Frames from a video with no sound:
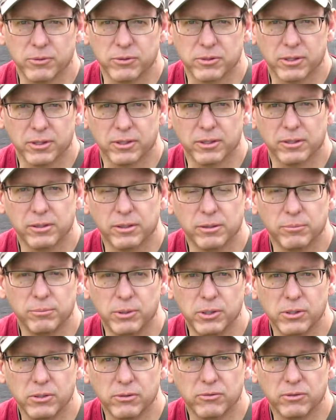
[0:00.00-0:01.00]
was a
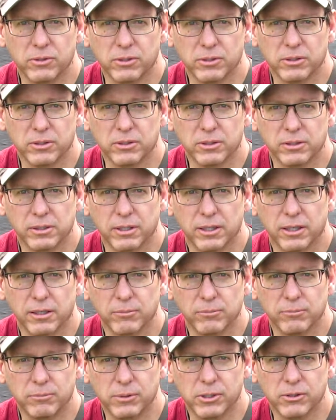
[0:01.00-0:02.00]
beautiful
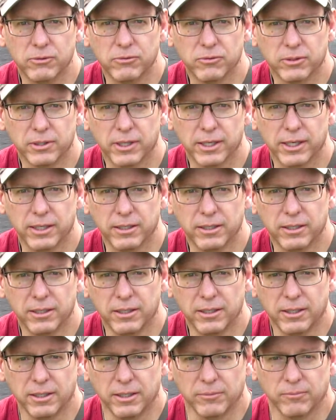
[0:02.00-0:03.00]
night.
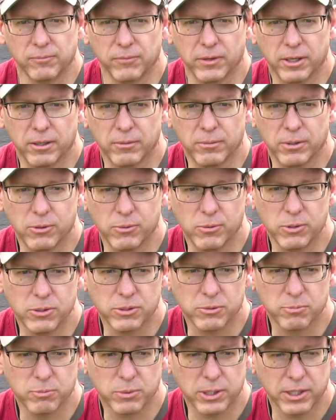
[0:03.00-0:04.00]
It
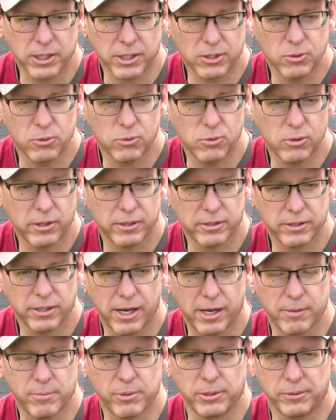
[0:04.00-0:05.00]
was pretty cool on
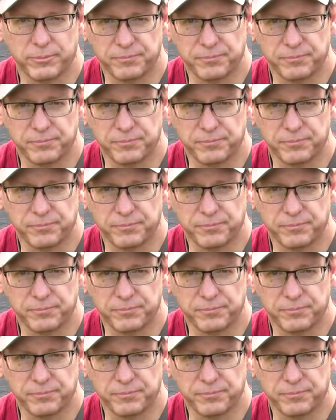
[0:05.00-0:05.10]
top.